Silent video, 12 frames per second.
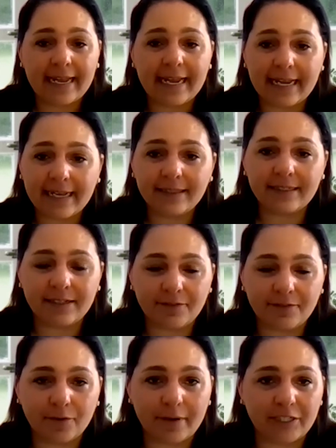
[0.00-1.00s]
and the
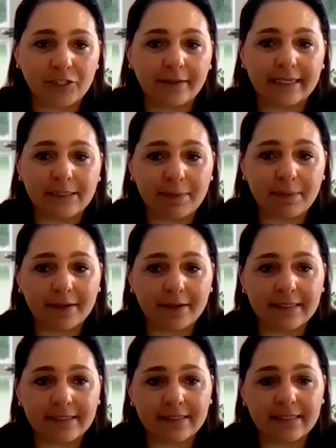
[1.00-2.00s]
differential
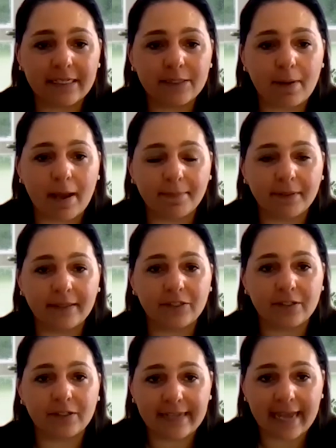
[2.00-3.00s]
experiences these
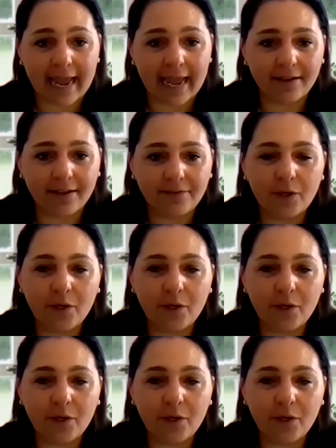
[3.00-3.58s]
populations have